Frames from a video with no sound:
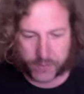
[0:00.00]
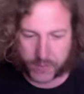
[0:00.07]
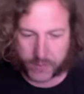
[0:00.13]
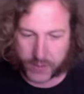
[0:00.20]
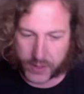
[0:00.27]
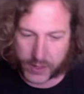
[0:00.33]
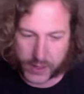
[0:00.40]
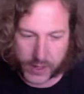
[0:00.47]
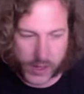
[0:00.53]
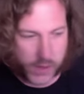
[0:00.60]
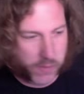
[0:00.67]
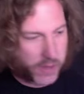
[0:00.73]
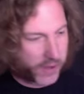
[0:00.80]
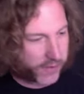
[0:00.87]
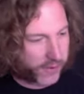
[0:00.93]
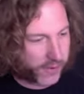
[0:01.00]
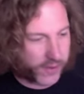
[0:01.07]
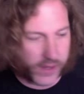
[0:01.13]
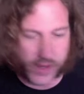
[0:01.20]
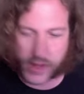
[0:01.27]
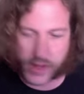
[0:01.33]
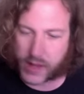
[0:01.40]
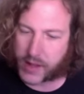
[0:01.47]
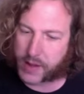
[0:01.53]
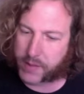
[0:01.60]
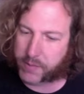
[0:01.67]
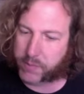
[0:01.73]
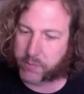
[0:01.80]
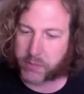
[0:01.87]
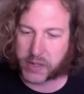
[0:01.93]
basically a bunch of
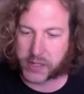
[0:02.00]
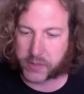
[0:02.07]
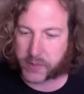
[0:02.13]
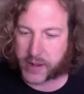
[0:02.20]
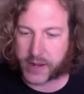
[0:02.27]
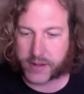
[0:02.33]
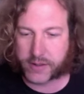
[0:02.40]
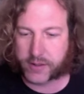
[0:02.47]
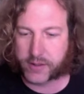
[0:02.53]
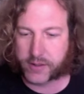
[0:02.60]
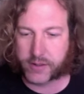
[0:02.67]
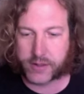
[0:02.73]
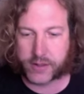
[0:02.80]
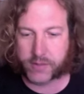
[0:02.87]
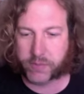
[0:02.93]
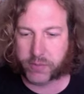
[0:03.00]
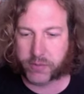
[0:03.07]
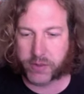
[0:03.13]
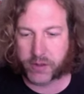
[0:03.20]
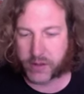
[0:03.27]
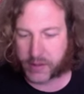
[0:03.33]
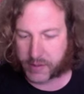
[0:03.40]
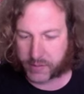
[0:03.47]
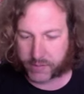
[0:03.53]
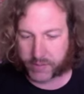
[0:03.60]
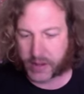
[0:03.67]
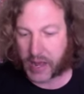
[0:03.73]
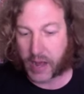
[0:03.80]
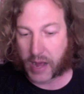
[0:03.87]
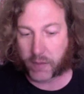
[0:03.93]
bands doing the album
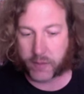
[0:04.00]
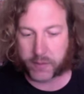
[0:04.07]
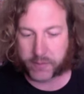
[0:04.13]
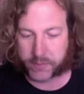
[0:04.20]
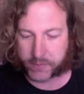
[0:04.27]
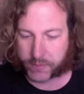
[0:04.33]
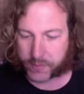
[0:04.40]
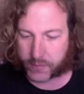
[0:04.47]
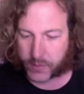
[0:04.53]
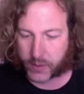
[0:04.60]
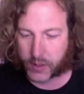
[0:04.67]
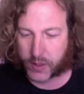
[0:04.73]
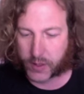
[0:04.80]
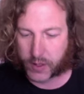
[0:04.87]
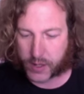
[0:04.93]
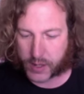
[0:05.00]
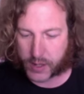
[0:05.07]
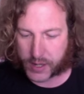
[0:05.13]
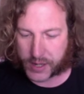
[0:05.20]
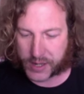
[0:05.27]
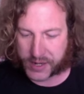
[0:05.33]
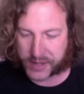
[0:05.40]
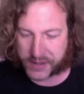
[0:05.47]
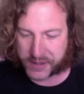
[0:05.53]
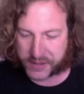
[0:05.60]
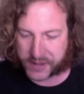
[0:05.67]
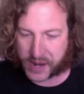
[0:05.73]
in its entirety.